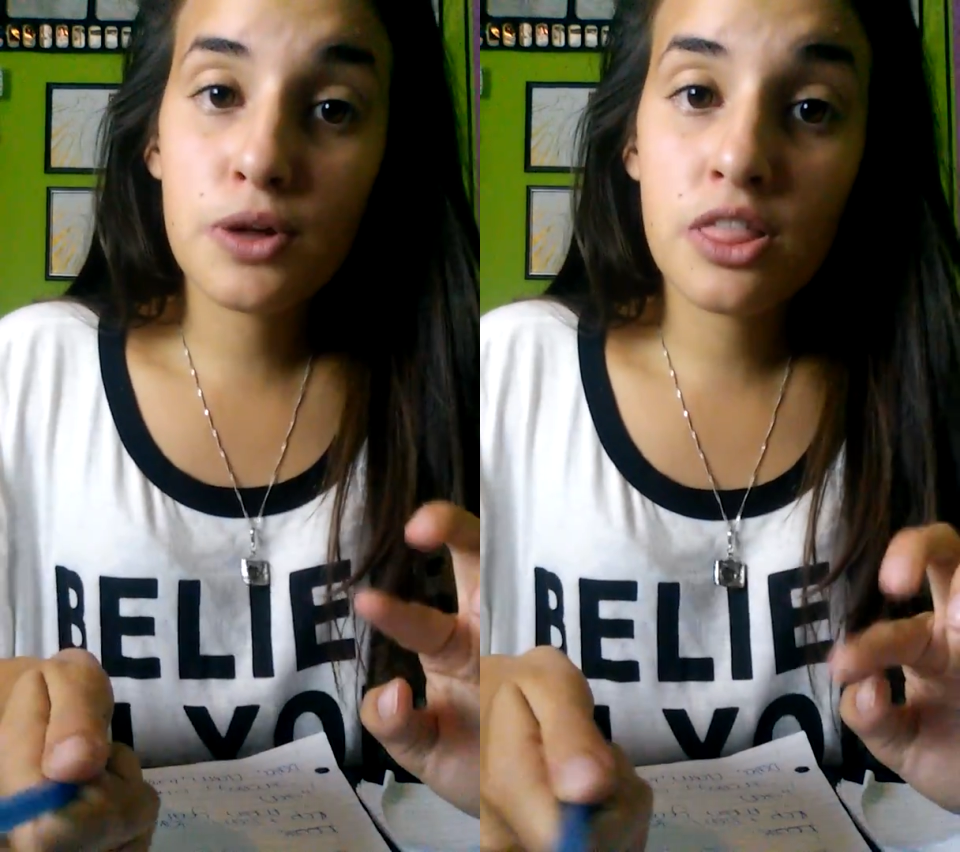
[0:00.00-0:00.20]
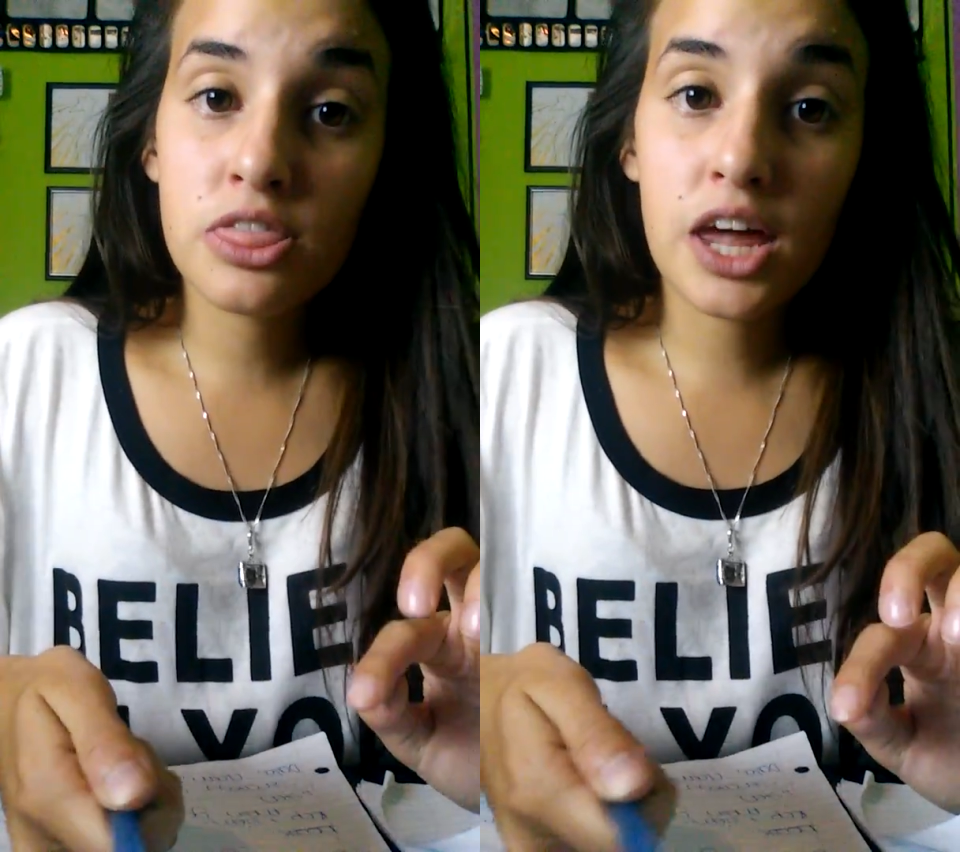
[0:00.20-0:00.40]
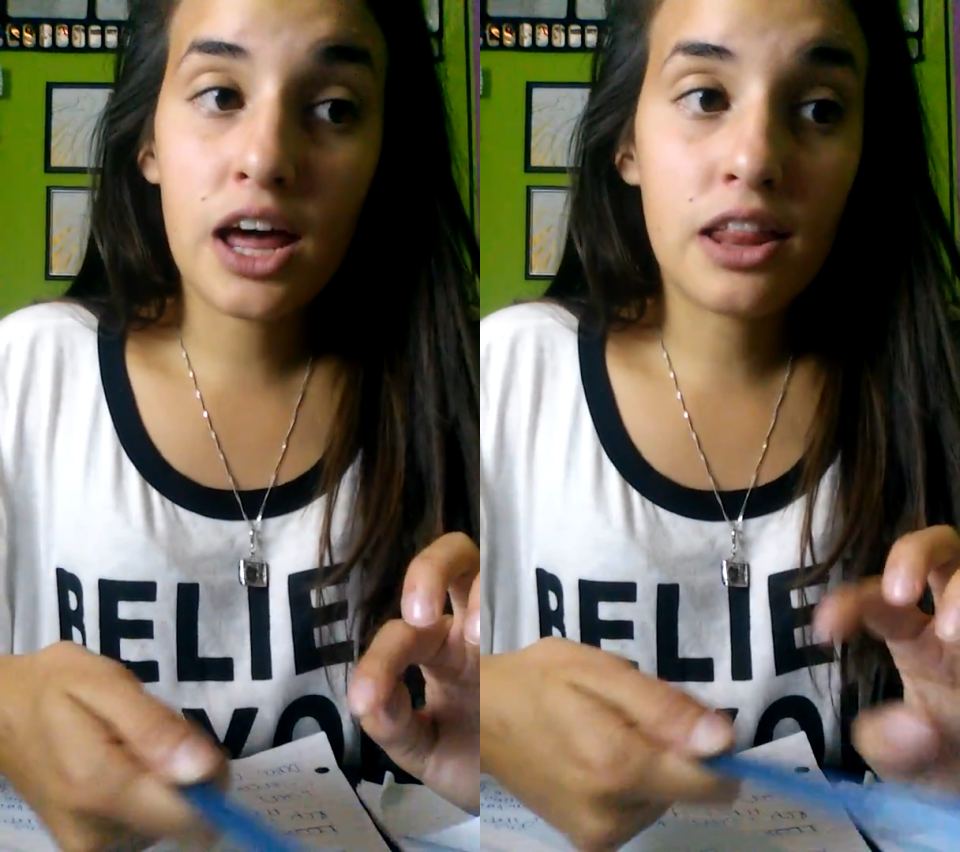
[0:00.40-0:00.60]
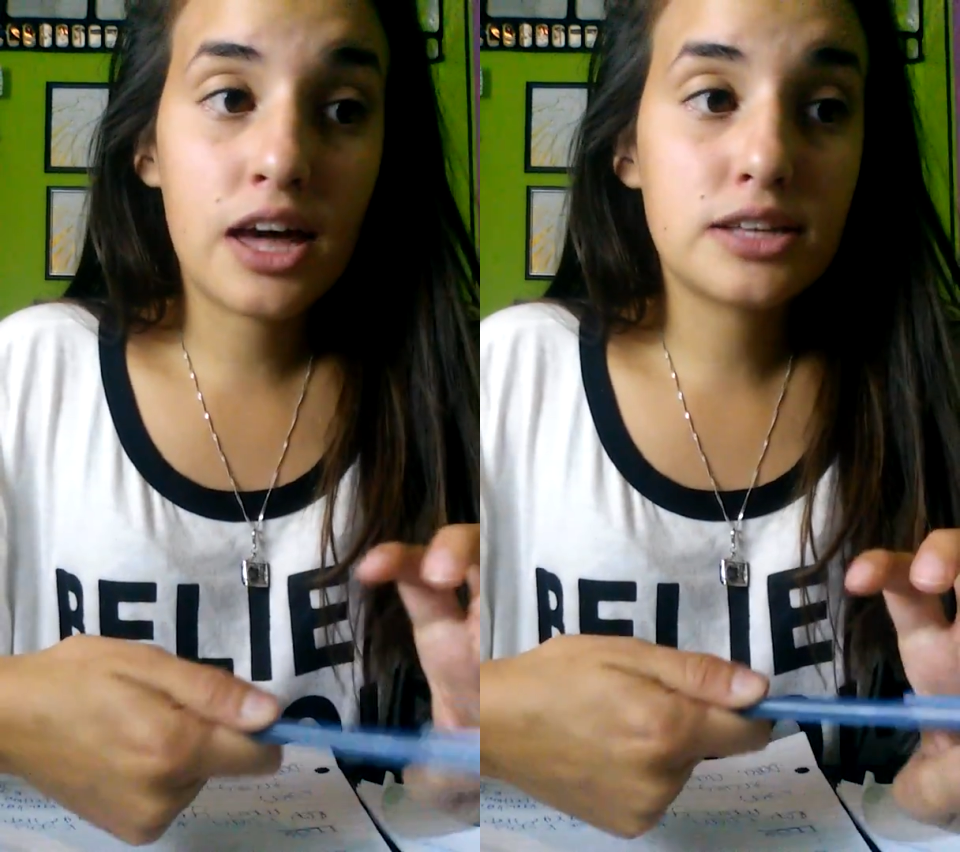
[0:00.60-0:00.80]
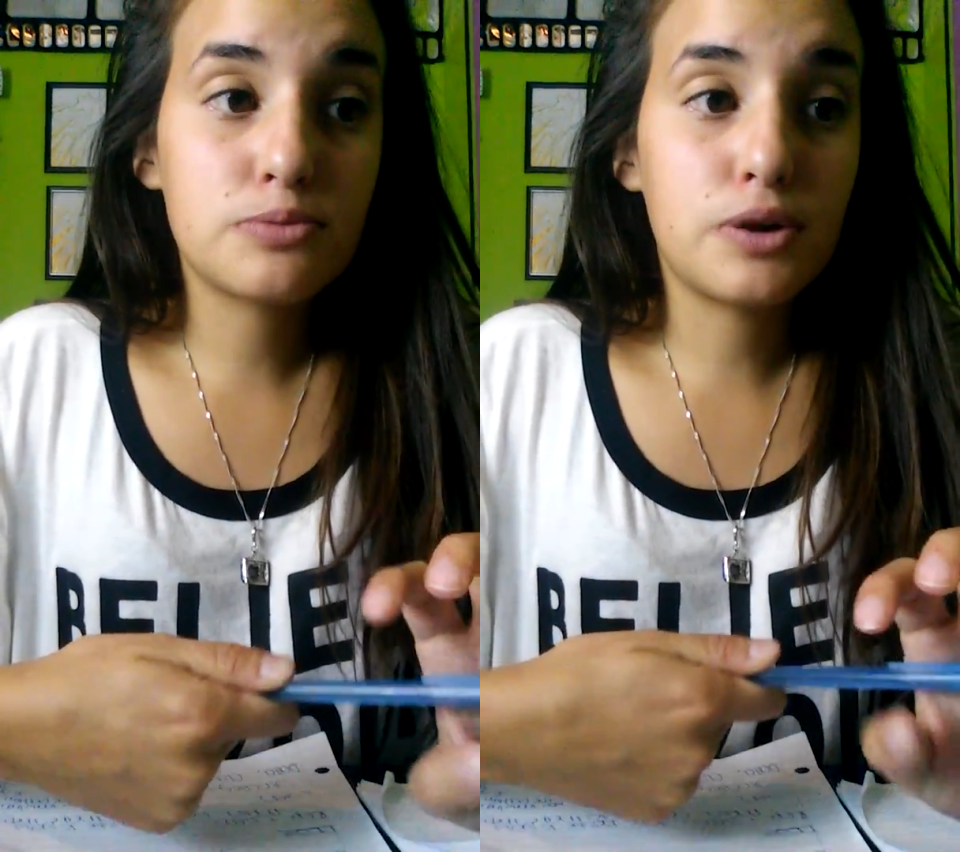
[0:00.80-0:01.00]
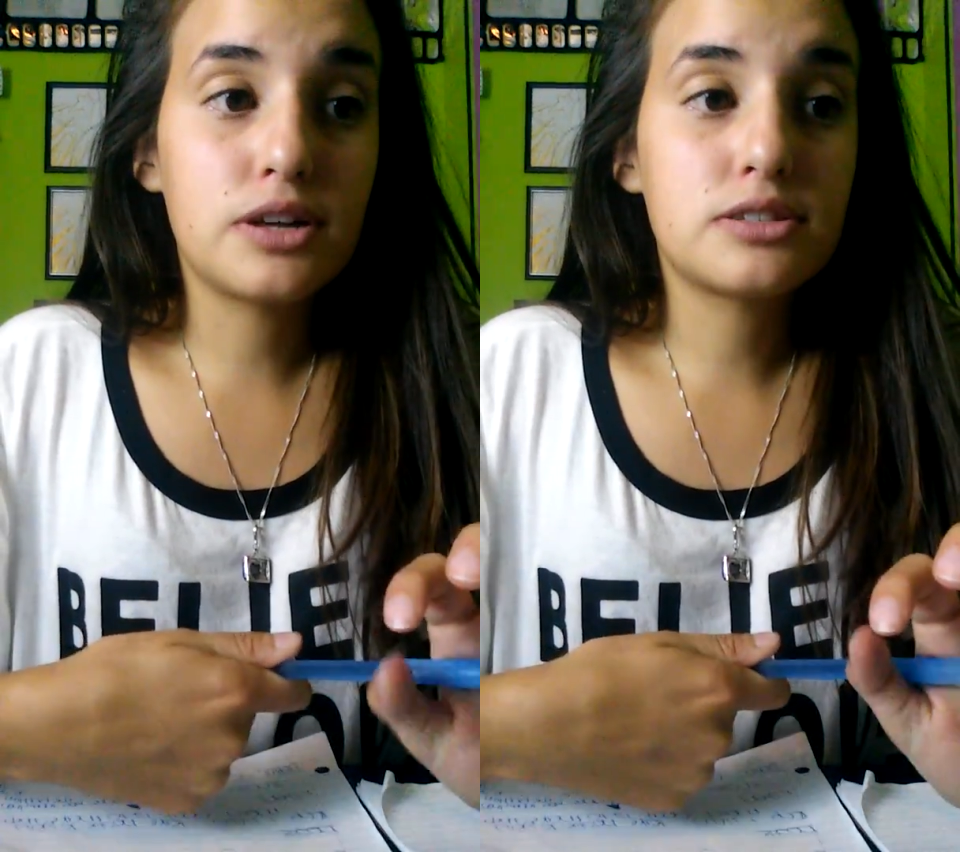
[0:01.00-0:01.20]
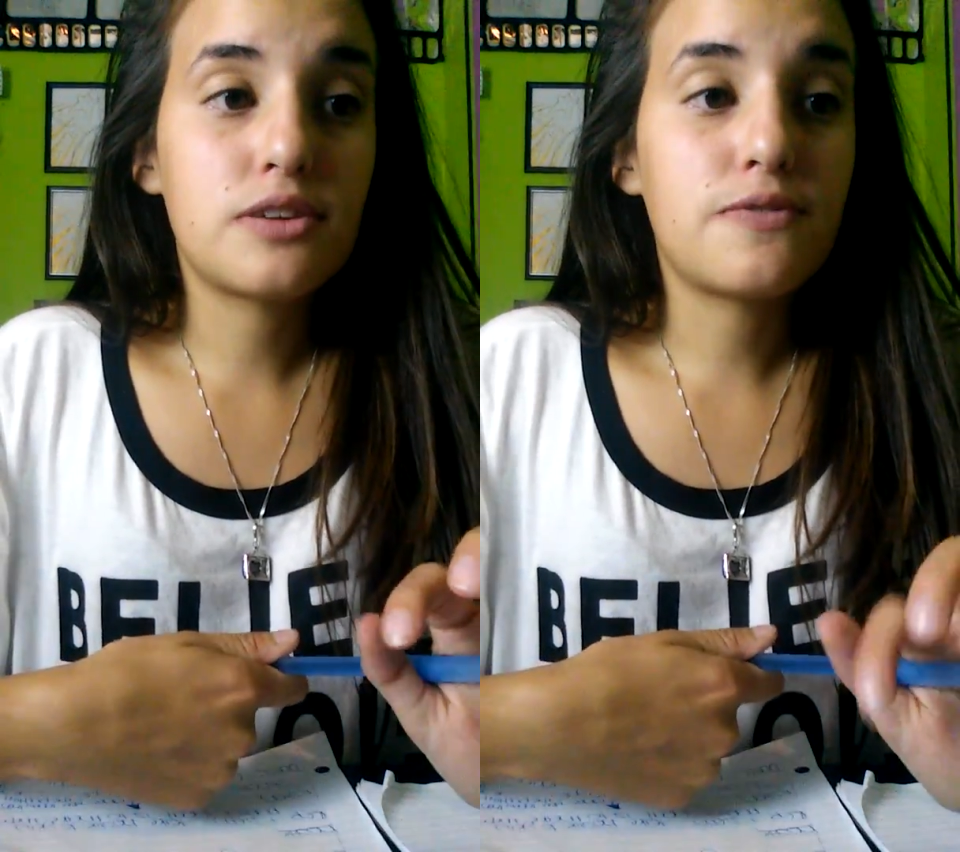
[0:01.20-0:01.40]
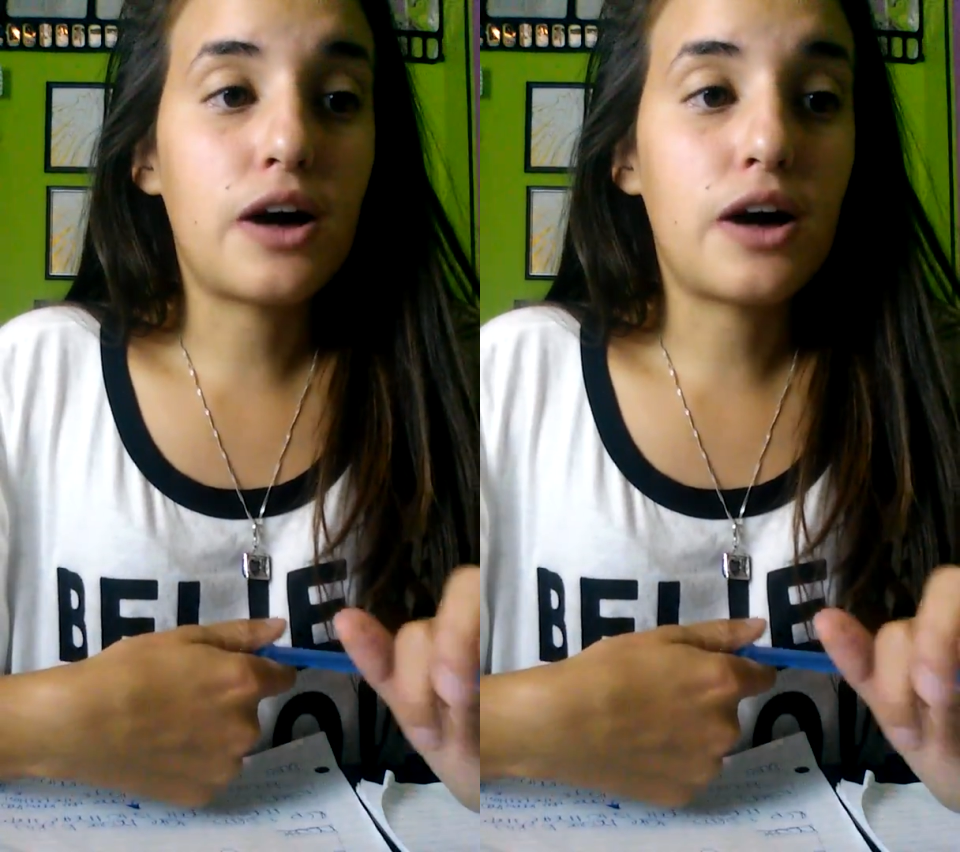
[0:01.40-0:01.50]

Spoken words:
one that I liked was